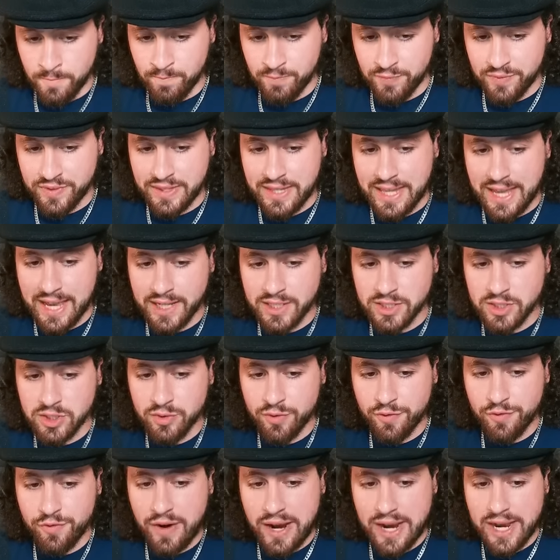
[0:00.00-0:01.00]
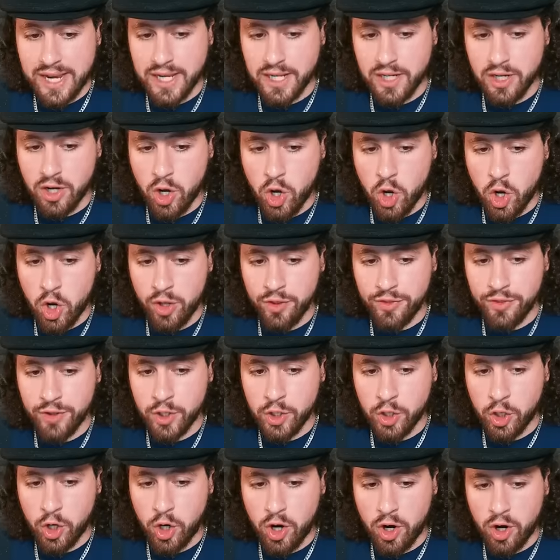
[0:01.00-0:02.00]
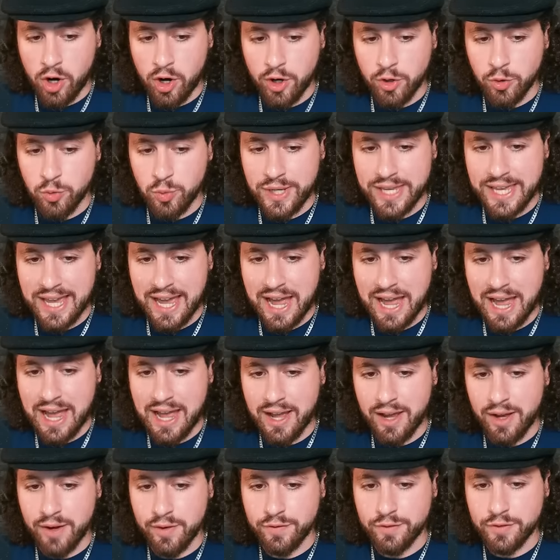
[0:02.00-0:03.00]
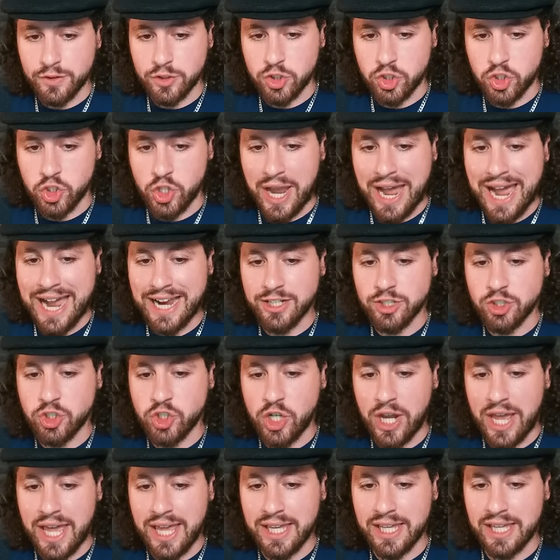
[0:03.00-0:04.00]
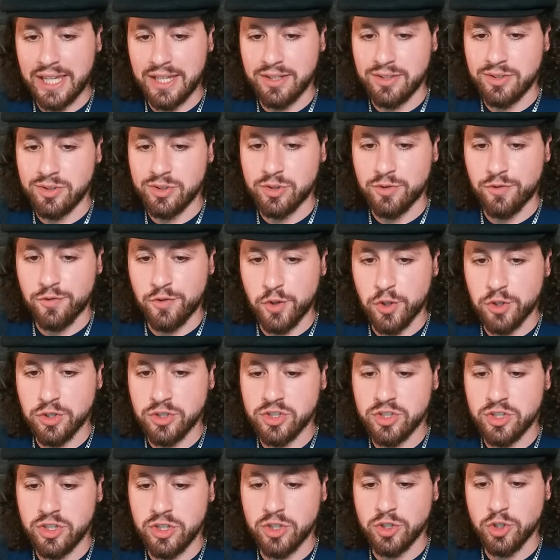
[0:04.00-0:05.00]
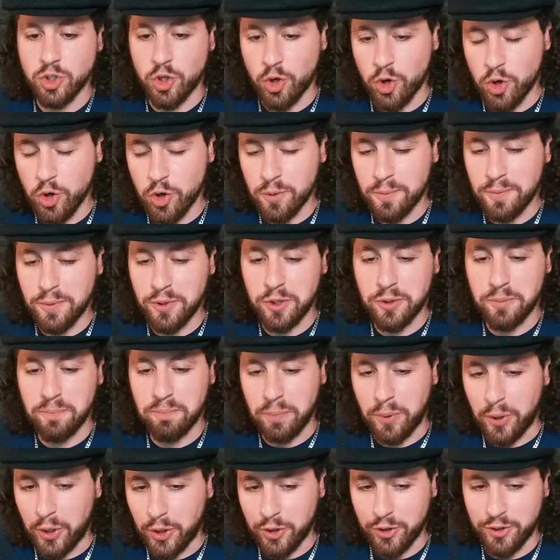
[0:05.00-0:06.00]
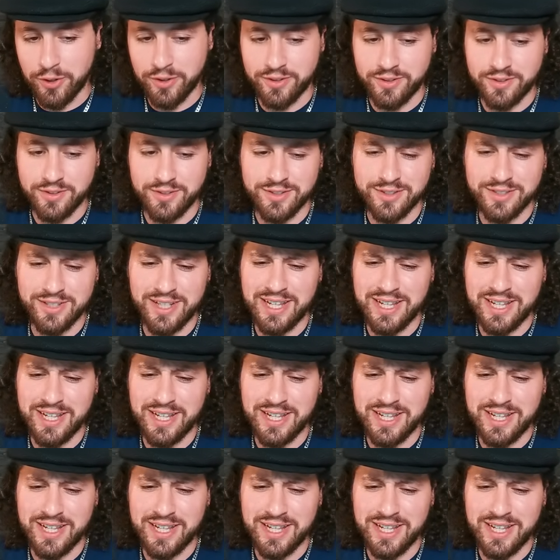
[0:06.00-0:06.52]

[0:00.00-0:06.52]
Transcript: Next fight on the card, we have Jack Jenkins versus Herbert Burns.